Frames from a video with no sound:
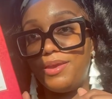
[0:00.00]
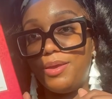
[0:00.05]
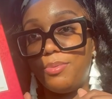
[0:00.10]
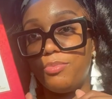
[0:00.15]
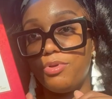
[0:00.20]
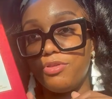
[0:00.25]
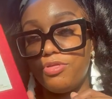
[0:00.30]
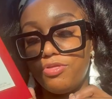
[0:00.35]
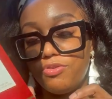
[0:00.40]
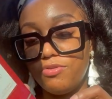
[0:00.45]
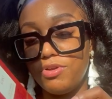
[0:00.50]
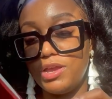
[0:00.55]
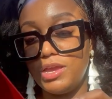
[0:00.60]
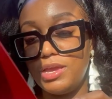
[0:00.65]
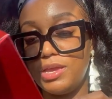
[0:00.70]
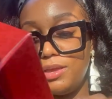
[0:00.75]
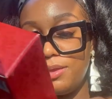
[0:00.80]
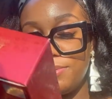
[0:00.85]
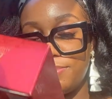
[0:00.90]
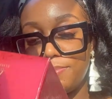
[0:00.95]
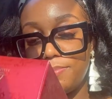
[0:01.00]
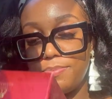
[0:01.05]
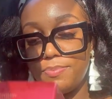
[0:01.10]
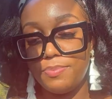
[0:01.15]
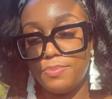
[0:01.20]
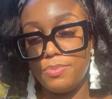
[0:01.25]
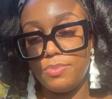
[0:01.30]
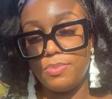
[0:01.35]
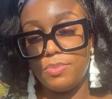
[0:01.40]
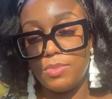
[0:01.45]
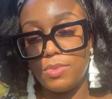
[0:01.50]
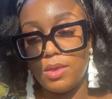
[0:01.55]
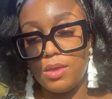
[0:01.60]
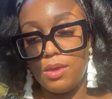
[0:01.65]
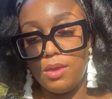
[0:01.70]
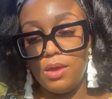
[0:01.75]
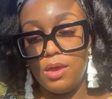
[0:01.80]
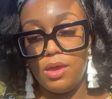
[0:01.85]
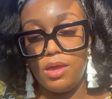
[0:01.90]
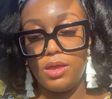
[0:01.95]
number three.
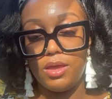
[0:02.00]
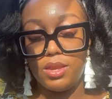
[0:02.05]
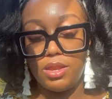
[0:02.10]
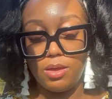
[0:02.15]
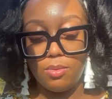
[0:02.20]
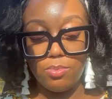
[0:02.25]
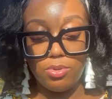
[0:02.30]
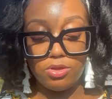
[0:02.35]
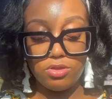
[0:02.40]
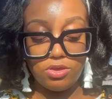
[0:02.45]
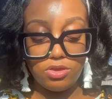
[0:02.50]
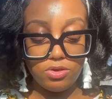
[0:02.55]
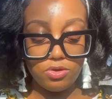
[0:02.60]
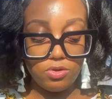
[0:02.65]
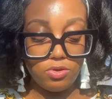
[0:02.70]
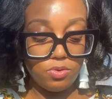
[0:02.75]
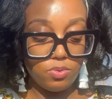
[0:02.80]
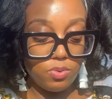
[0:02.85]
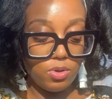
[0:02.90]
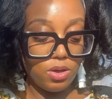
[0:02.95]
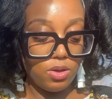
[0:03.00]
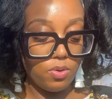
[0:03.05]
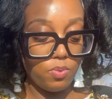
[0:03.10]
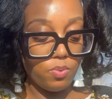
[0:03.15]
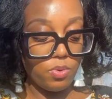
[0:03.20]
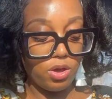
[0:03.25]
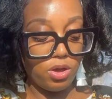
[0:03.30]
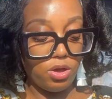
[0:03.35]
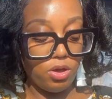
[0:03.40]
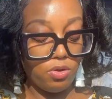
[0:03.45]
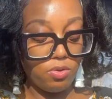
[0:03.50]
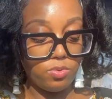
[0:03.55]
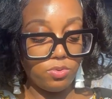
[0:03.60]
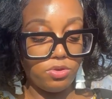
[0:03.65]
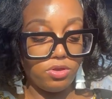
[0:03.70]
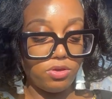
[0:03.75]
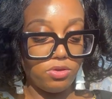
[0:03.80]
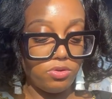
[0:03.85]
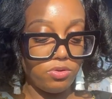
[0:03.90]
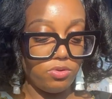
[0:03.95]
Number two will go
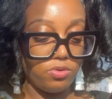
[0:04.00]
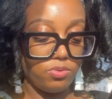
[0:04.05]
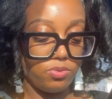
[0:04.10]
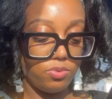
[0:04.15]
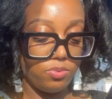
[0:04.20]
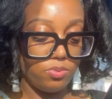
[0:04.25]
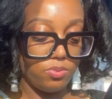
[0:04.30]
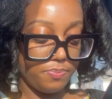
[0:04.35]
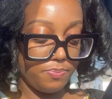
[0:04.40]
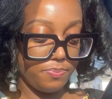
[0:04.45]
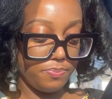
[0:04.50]
to,